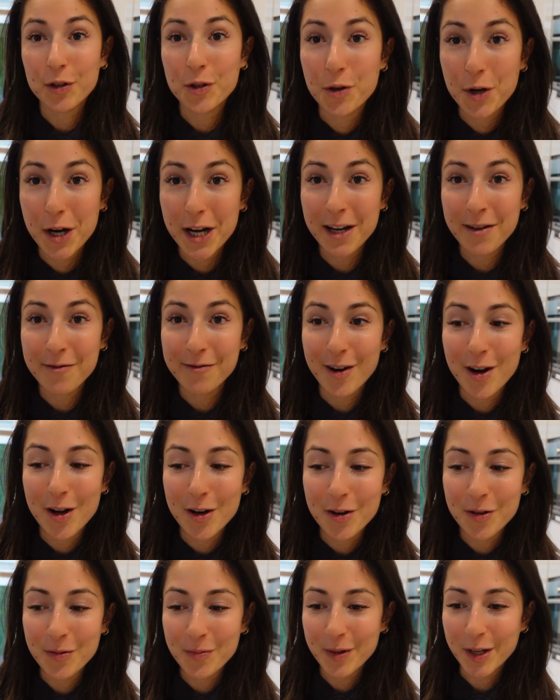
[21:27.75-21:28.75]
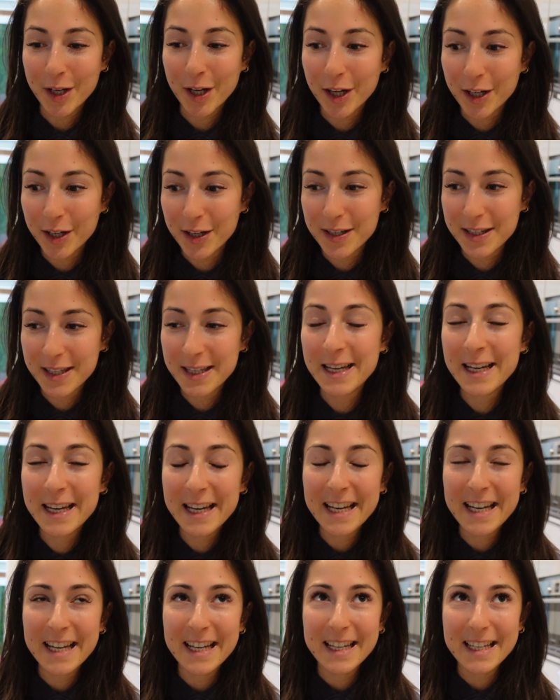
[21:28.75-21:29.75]
training volume because
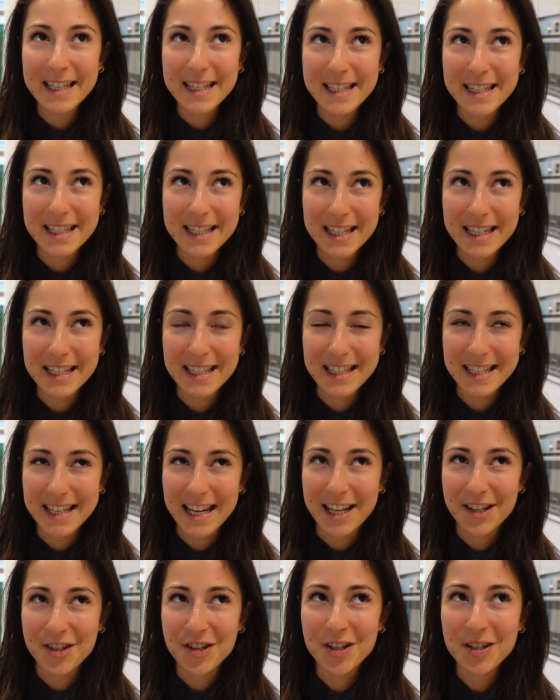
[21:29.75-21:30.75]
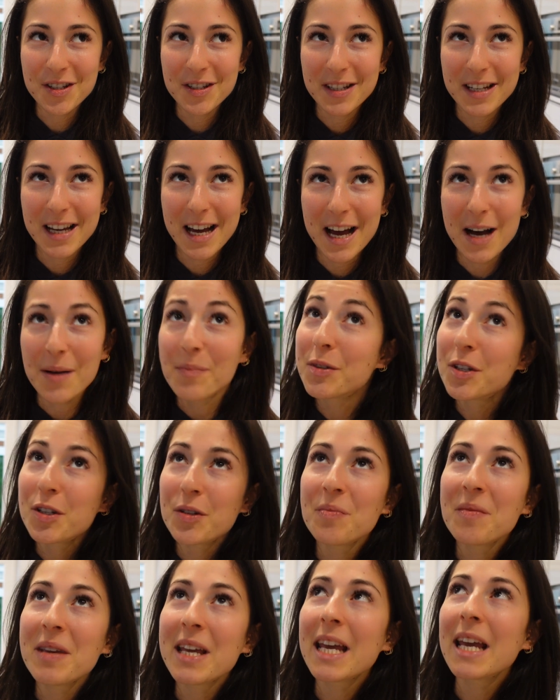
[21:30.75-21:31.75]
it's catching up to
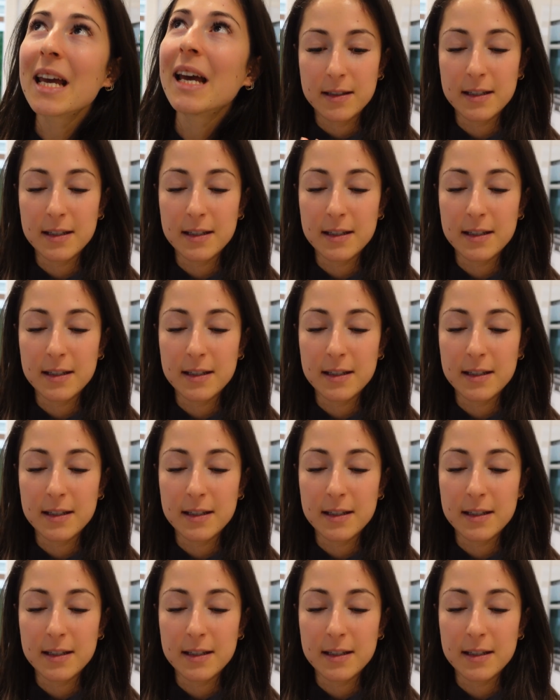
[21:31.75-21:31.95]
me.